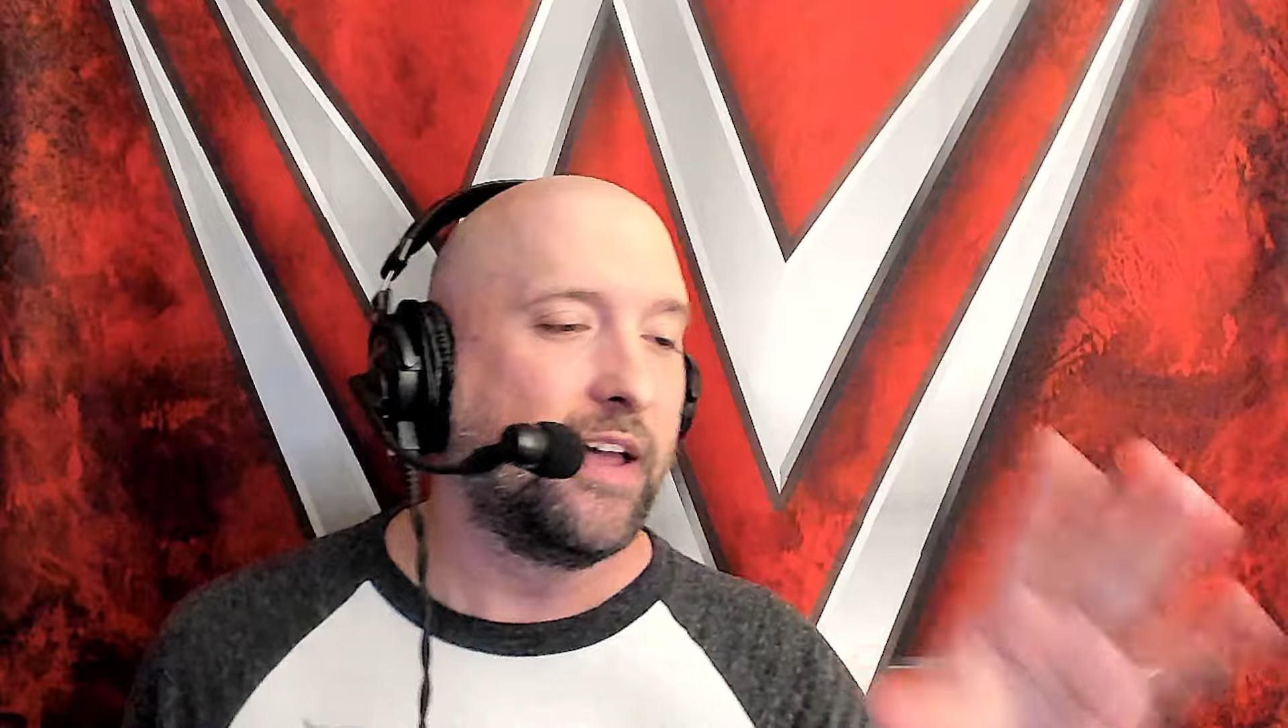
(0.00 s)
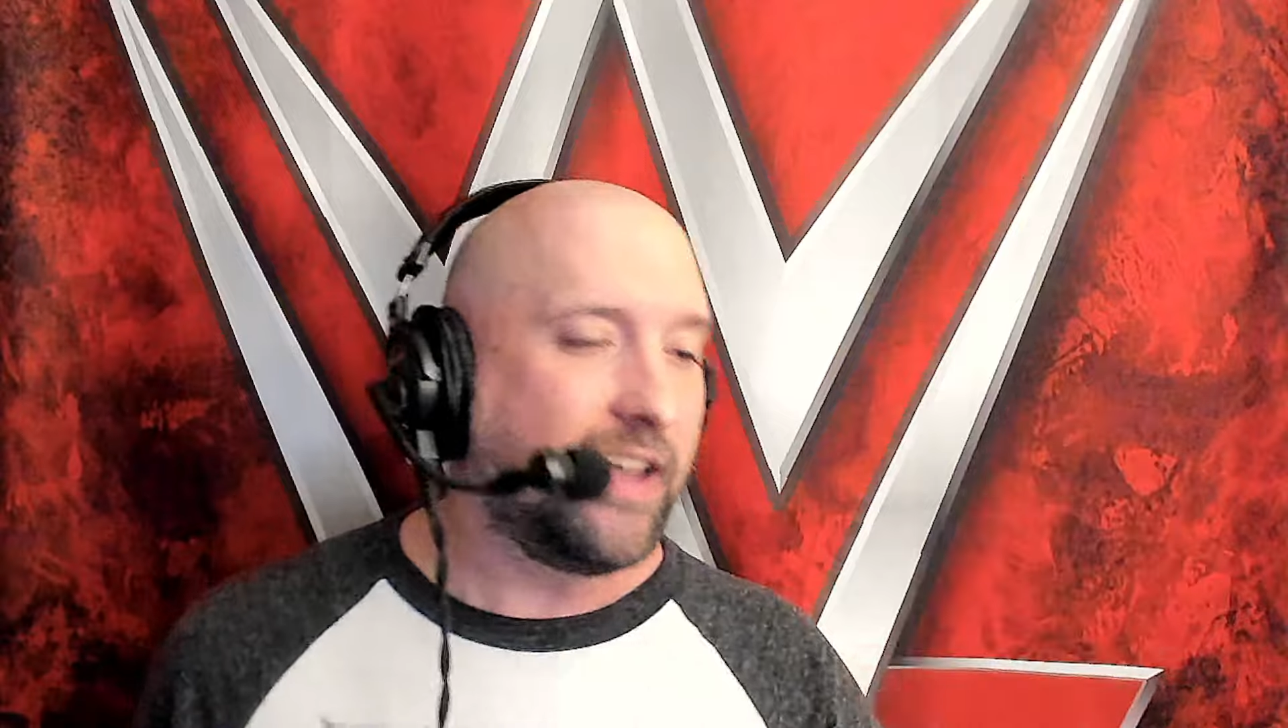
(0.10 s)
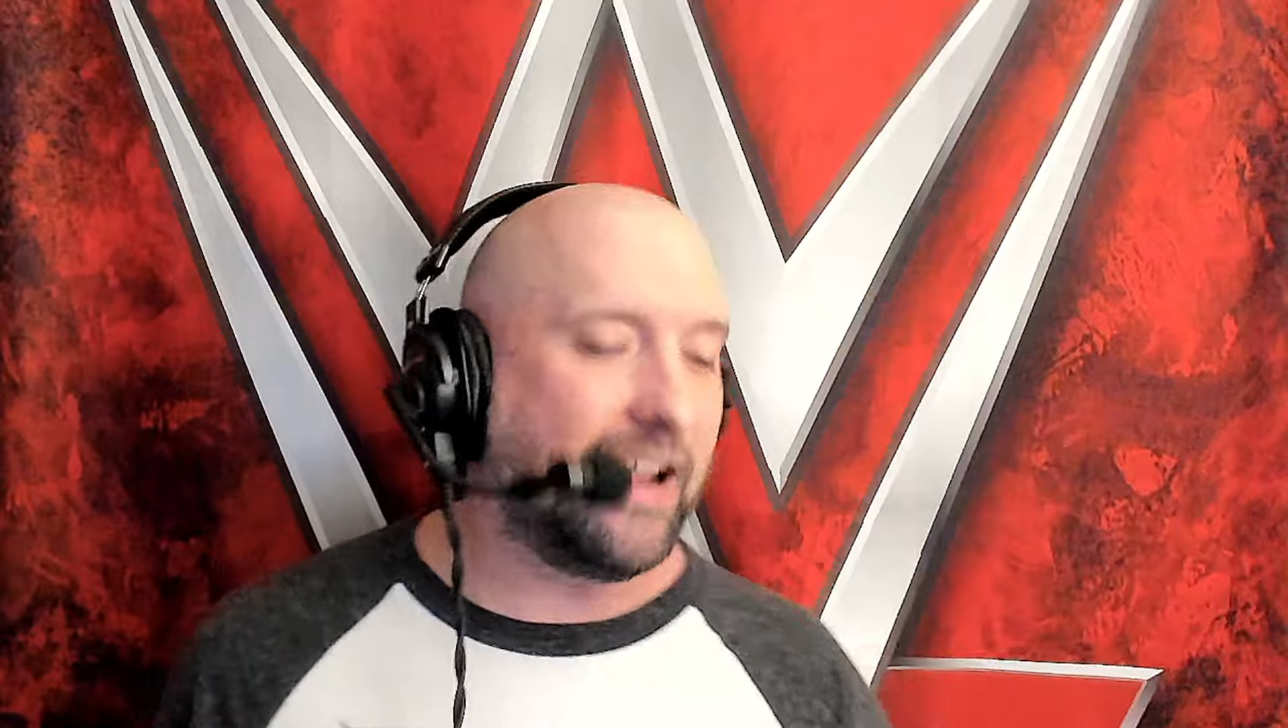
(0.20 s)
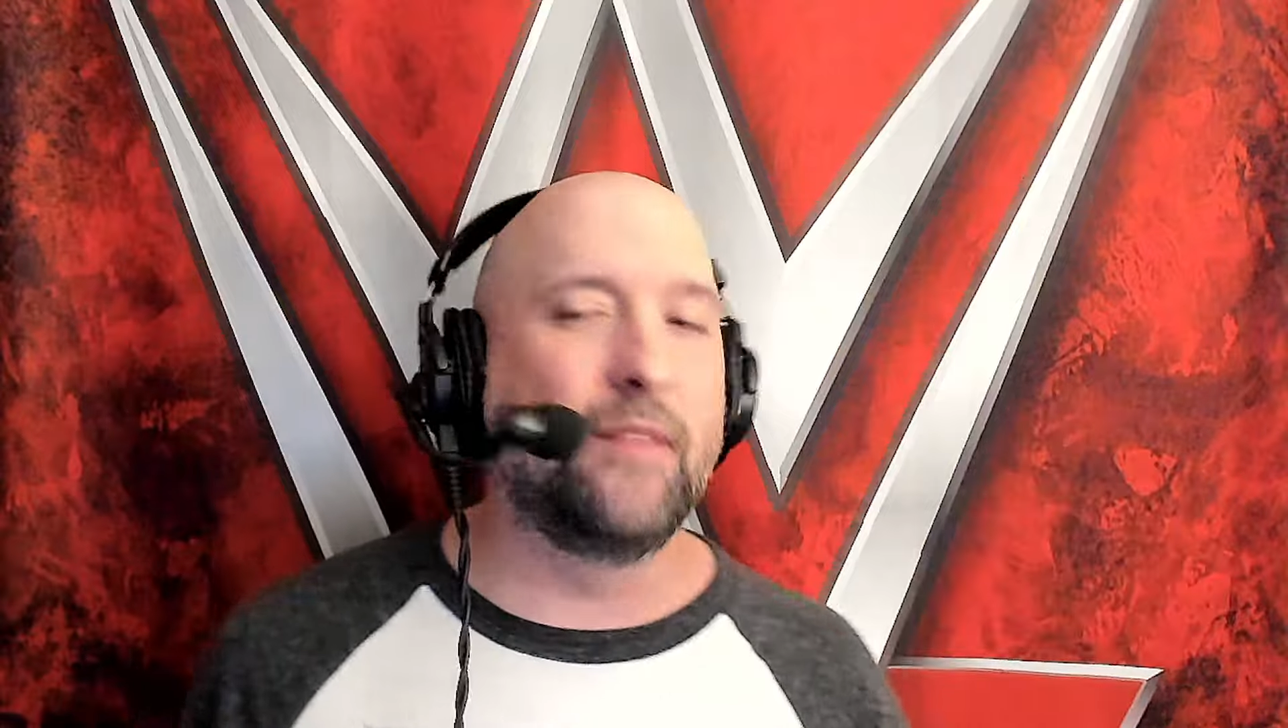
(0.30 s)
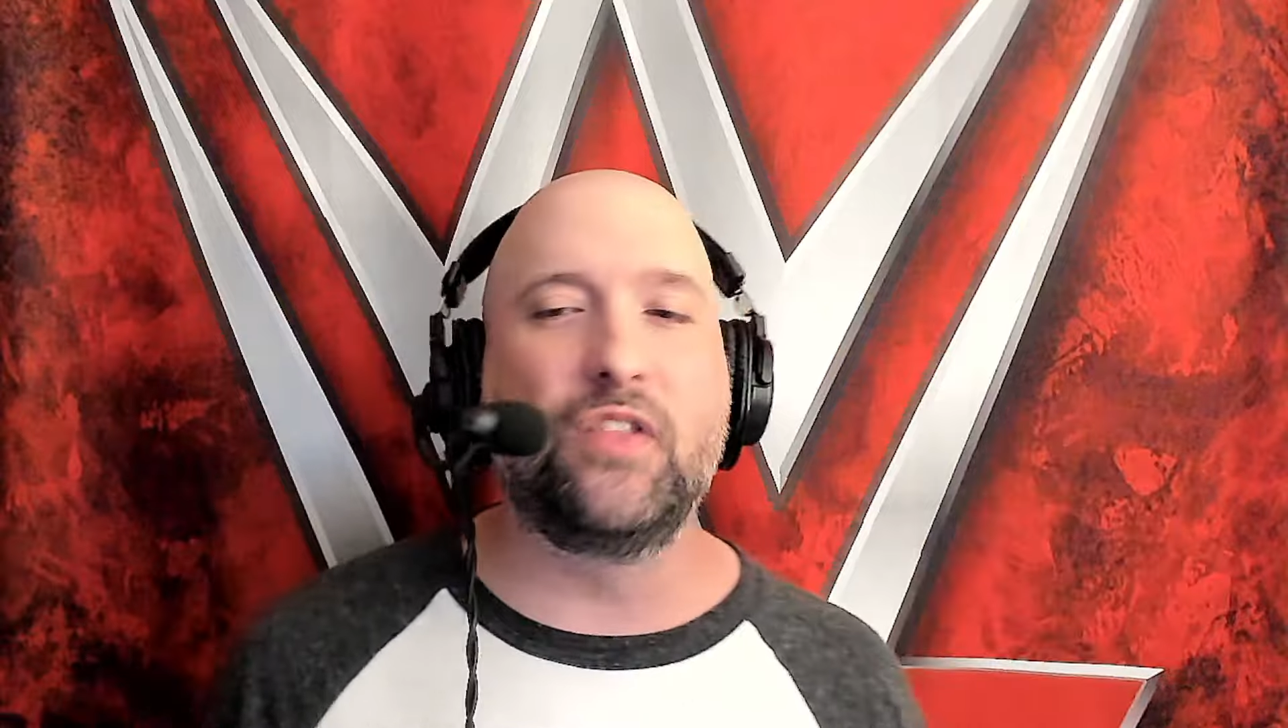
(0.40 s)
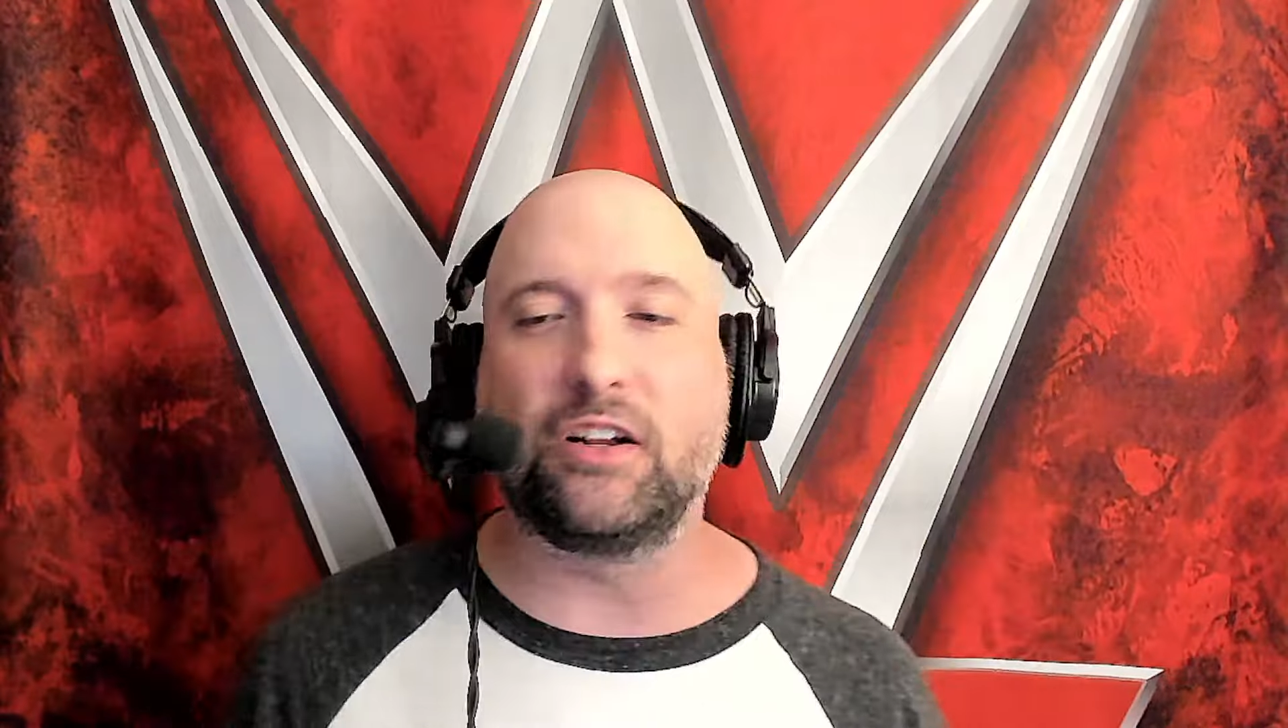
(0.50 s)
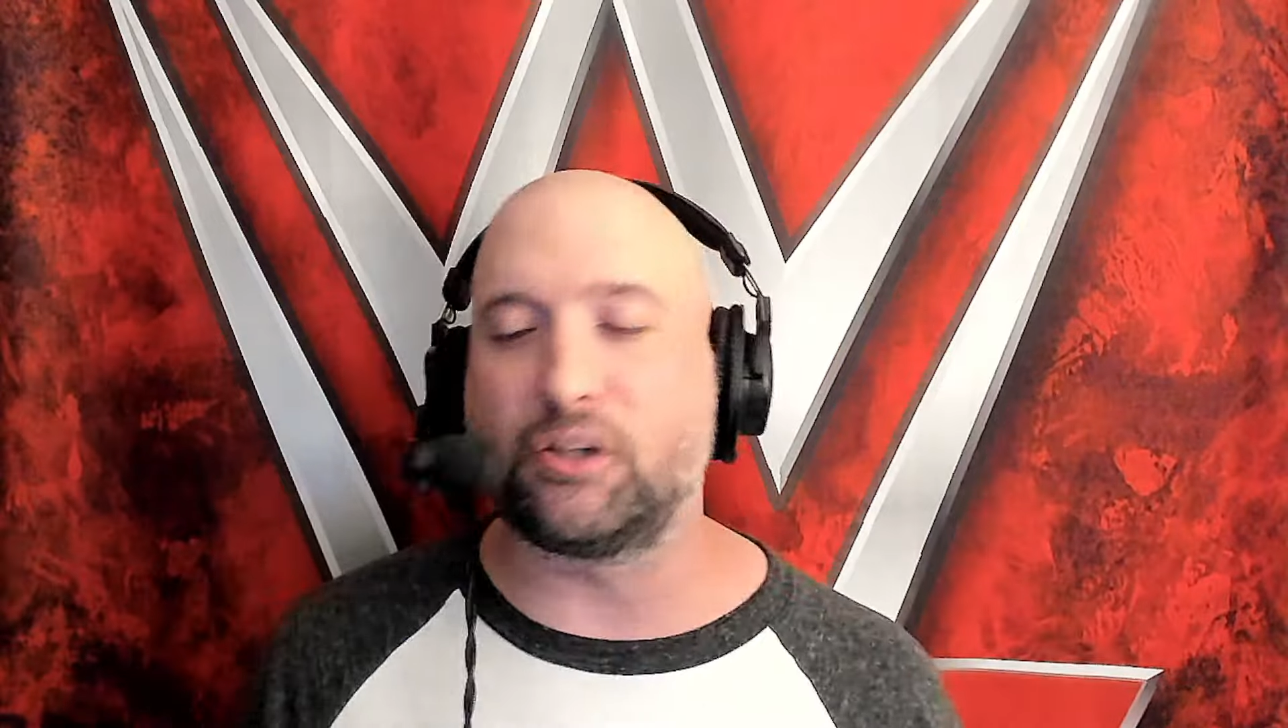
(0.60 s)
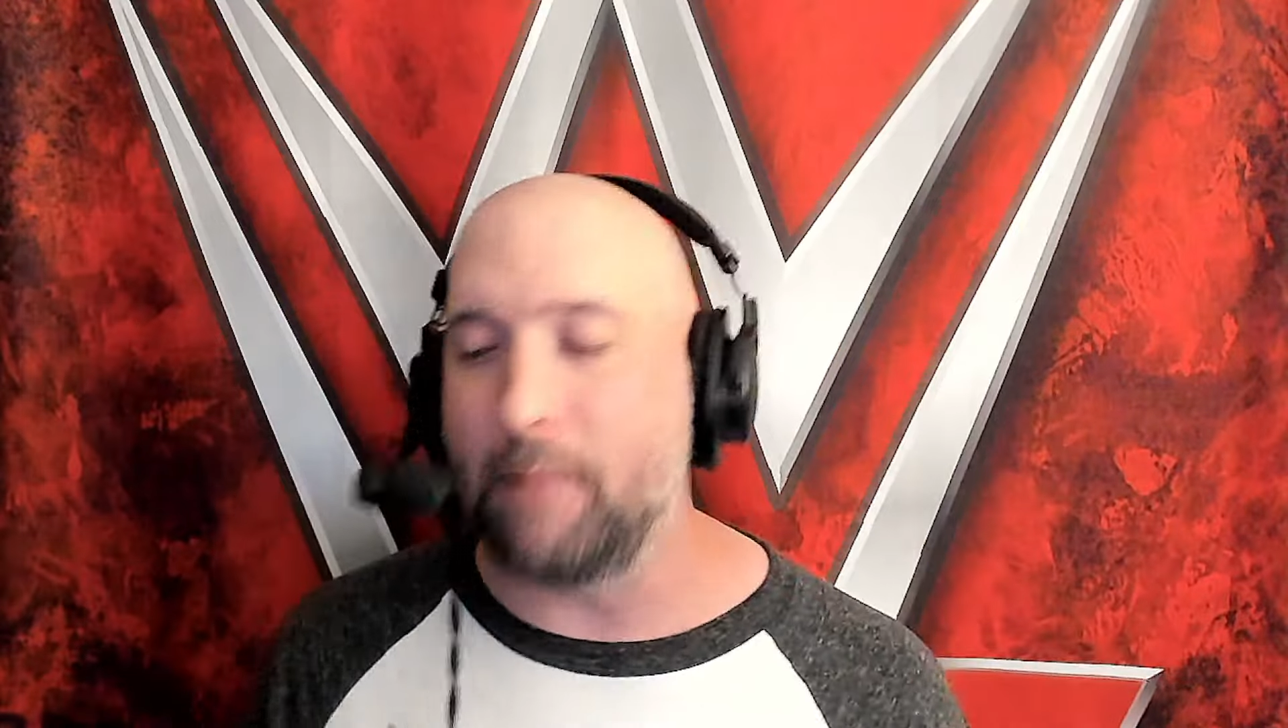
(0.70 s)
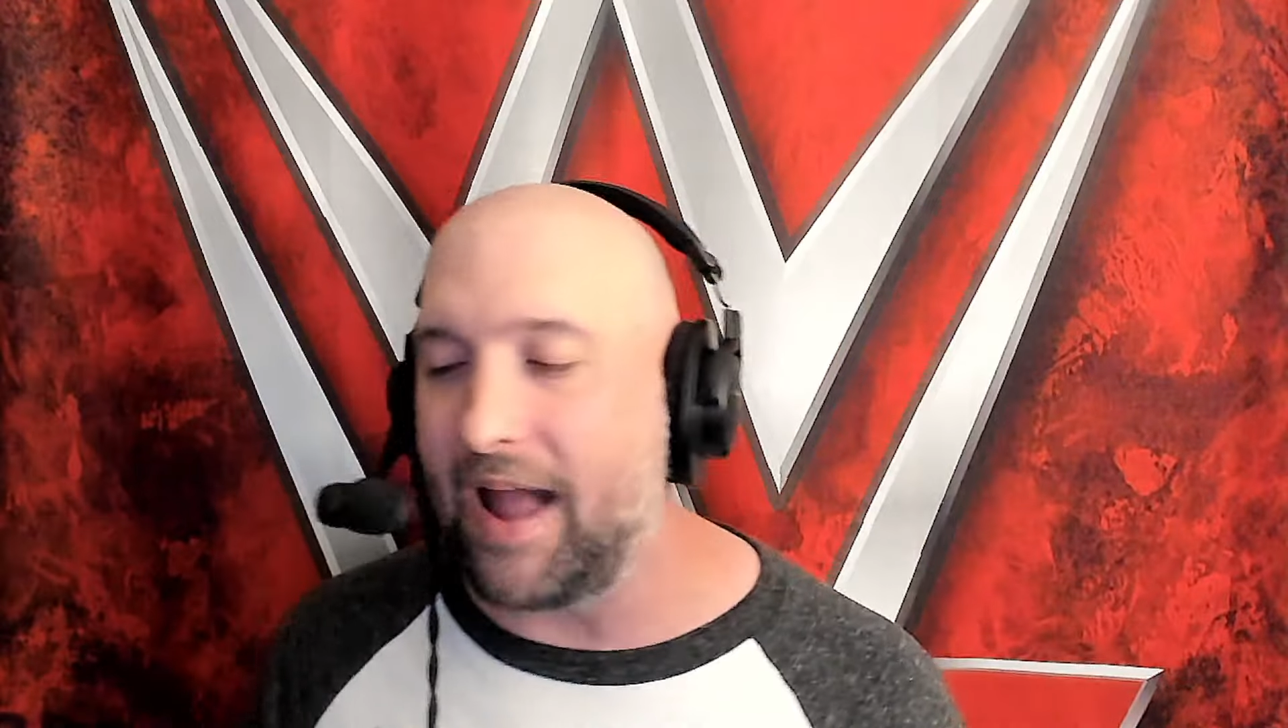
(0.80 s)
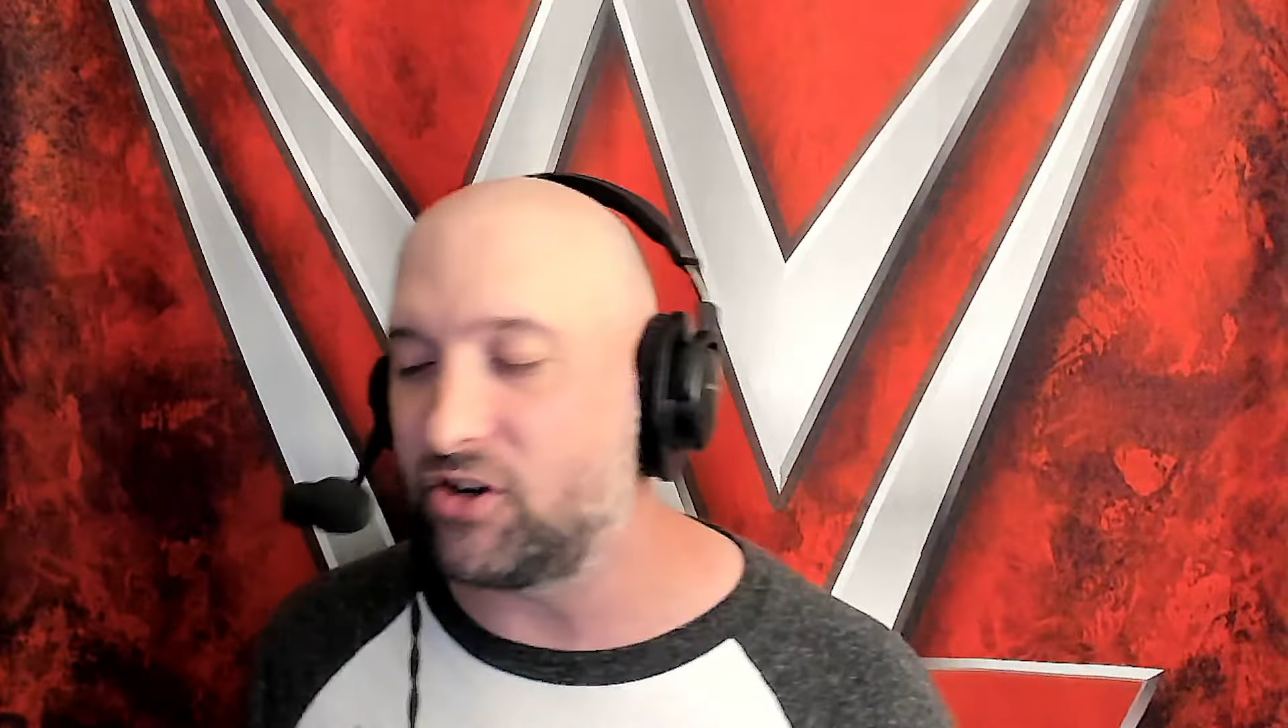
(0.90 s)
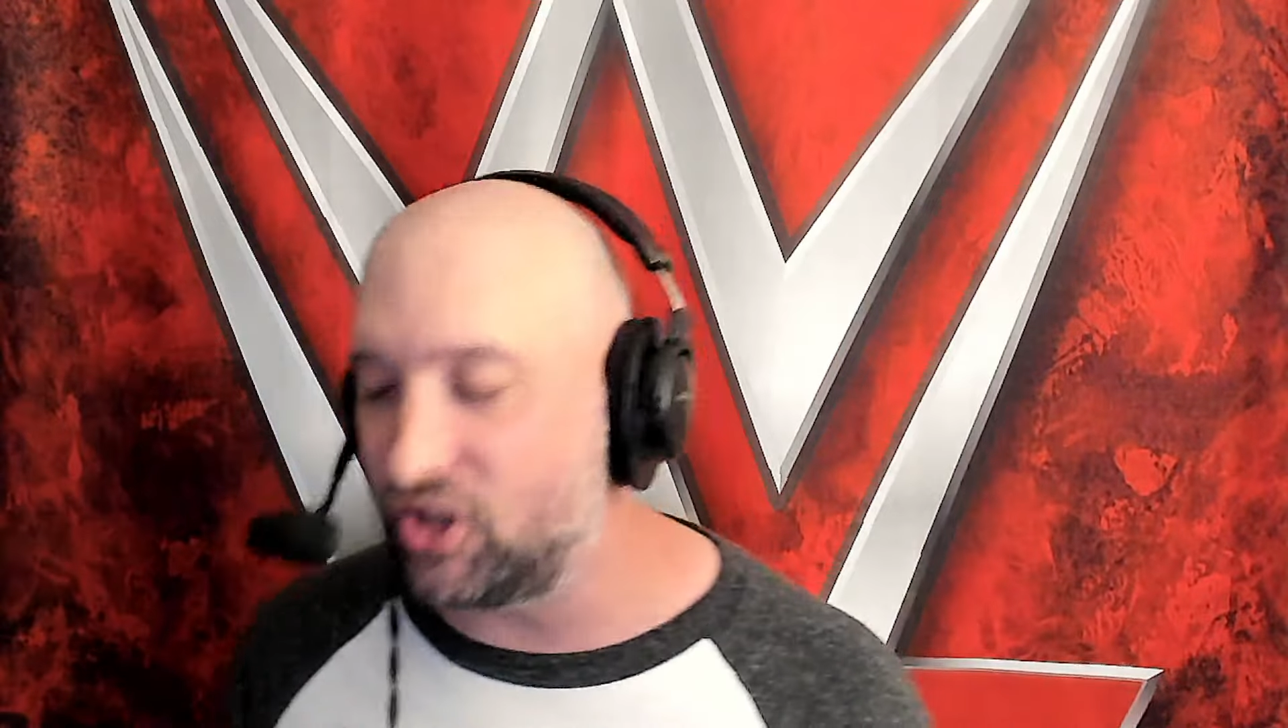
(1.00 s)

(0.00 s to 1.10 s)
in this match